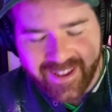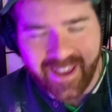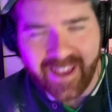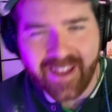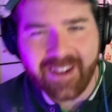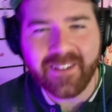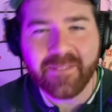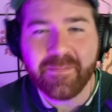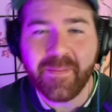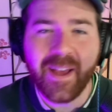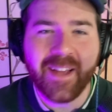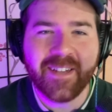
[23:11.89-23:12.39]

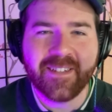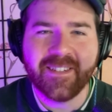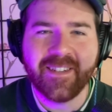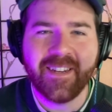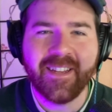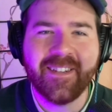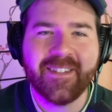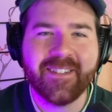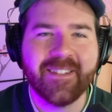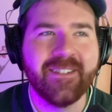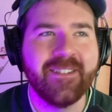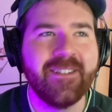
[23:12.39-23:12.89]
And
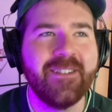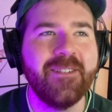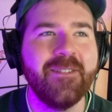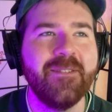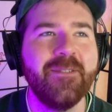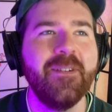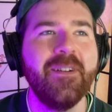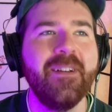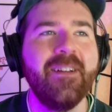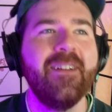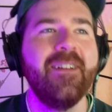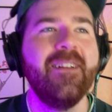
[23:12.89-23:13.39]
imagination too.
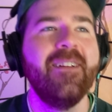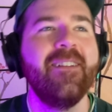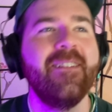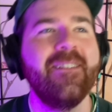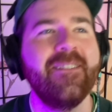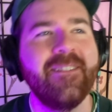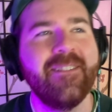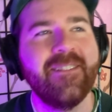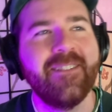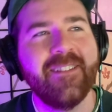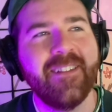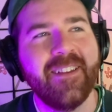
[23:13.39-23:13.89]

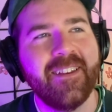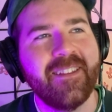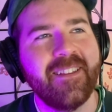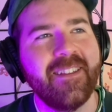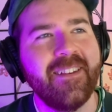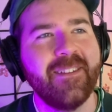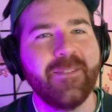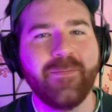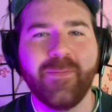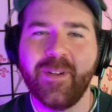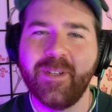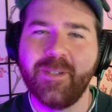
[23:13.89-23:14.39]
Just like
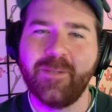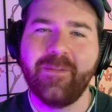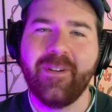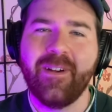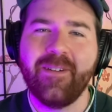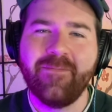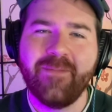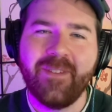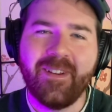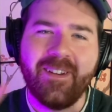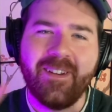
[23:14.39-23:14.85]
that SpongeBob meme,